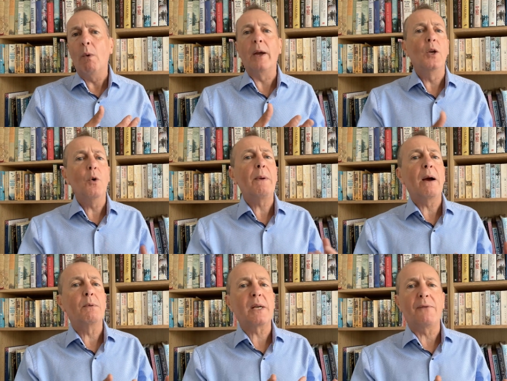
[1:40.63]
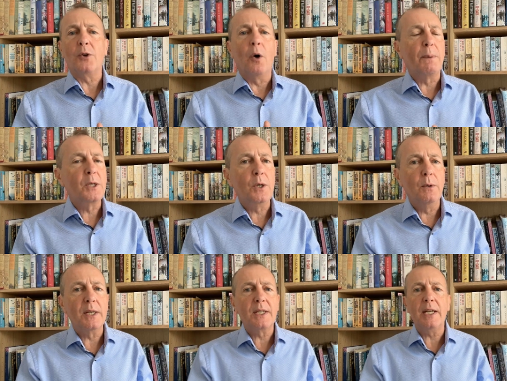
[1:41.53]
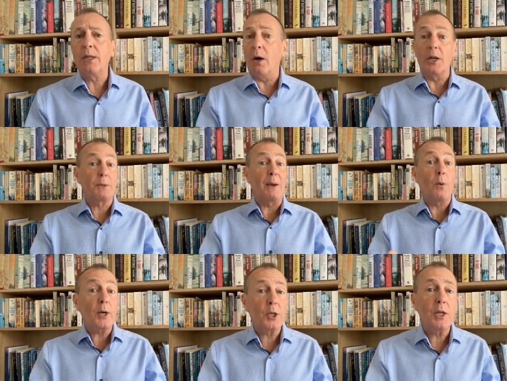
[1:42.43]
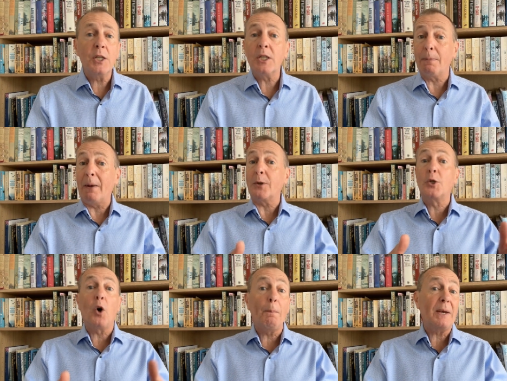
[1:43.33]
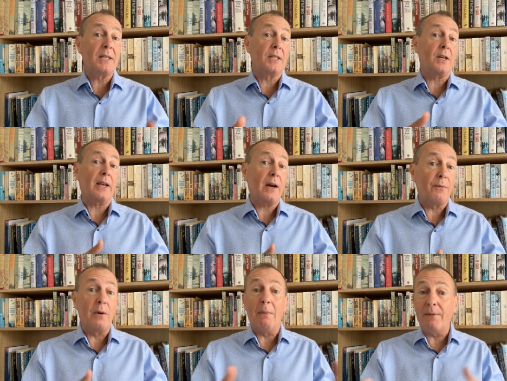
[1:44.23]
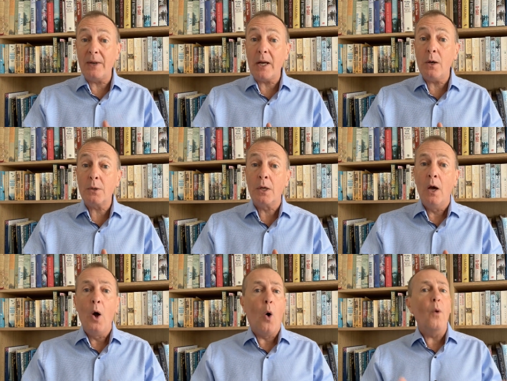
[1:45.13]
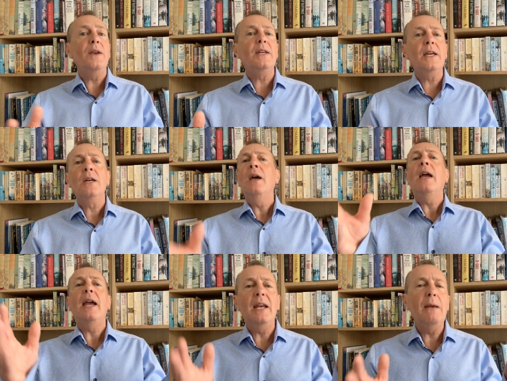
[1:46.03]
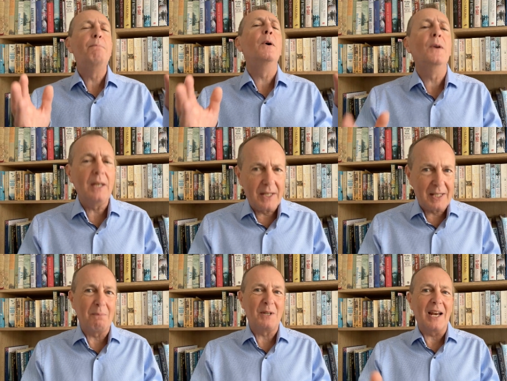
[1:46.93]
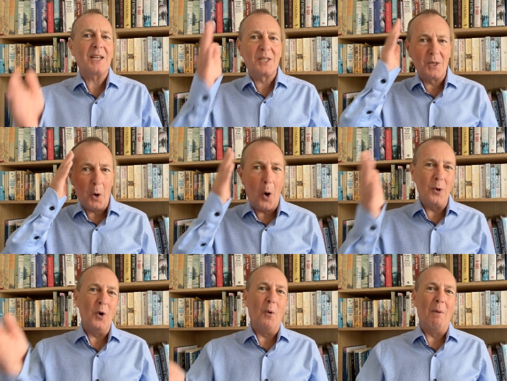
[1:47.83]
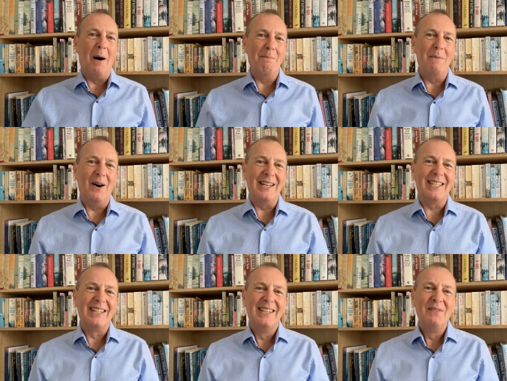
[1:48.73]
where you'll be able to have the opportunity to ask me questions about the topics that I cover in my videos, or indeed any burning subjects on your mind.